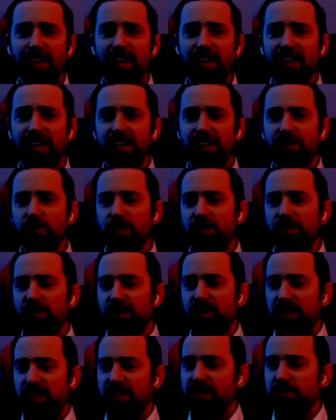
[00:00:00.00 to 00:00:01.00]
and one of her
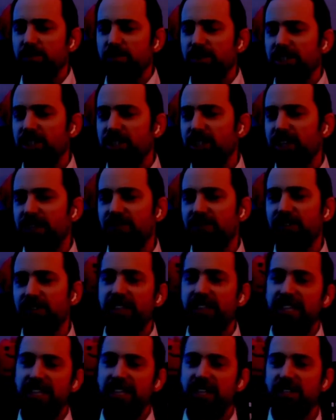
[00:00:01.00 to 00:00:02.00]
customers that she had for
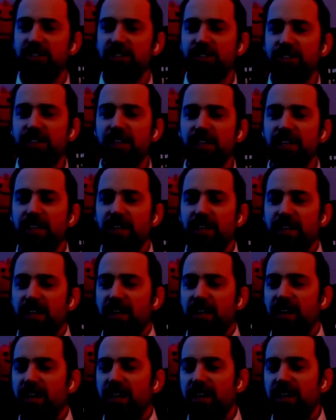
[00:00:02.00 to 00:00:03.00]
years,
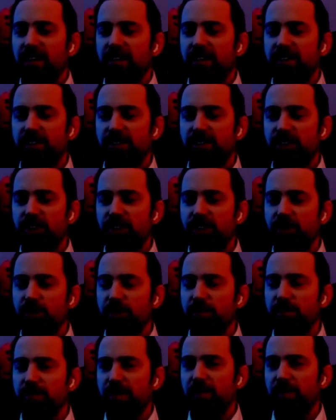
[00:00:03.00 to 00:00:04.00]
she told
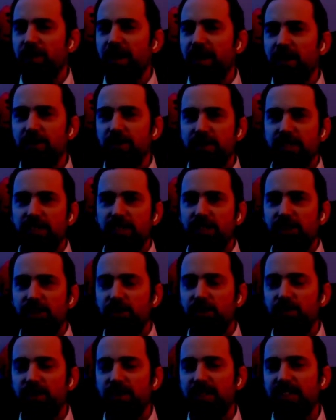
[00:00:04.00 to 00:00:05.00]
them that what I was going to
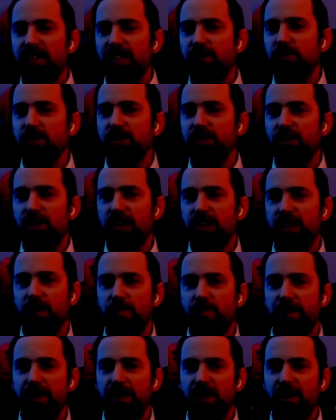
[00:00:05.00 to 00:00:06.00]
do, and he said, "We're starting
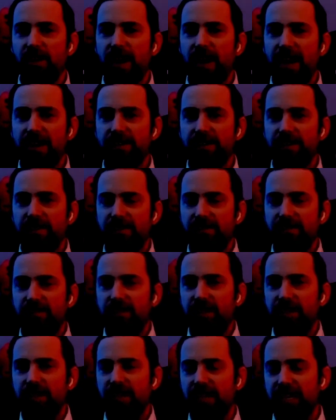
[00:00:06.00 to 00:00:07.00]
up an
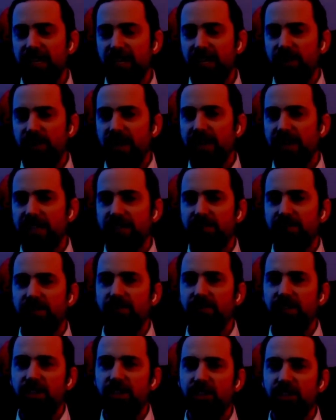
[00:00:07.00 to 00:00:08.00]
interactive
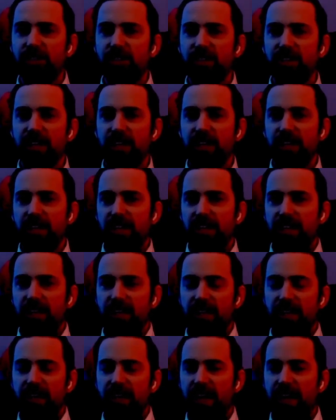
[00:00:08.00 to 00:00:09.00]
division
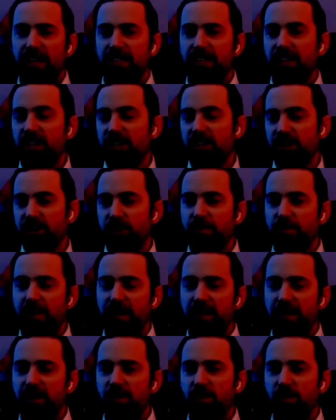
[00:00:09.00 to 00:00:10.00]
at Digital
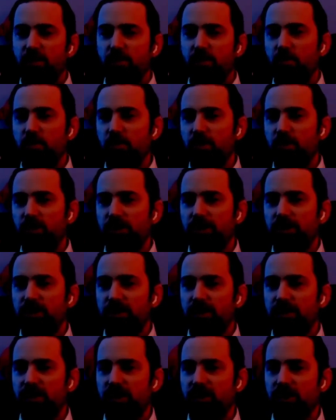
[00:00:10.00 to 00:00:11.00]
Domain.
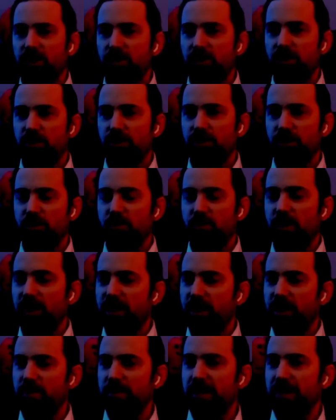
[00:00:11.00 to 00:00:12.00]
Would your son want to
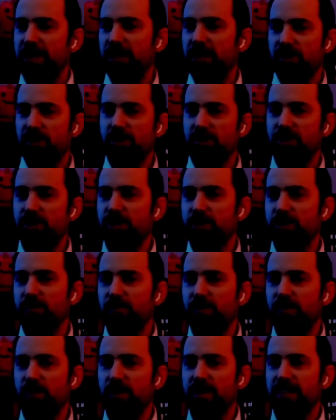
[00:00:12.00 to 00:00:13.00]
come in internship
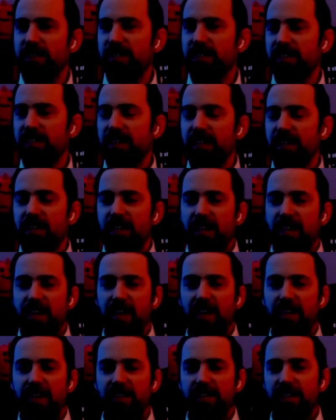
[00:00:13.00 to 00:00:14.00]
for us?"
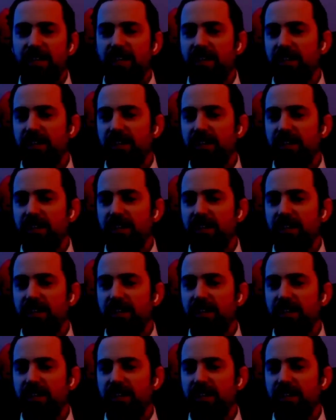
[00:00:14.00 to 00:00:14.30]
And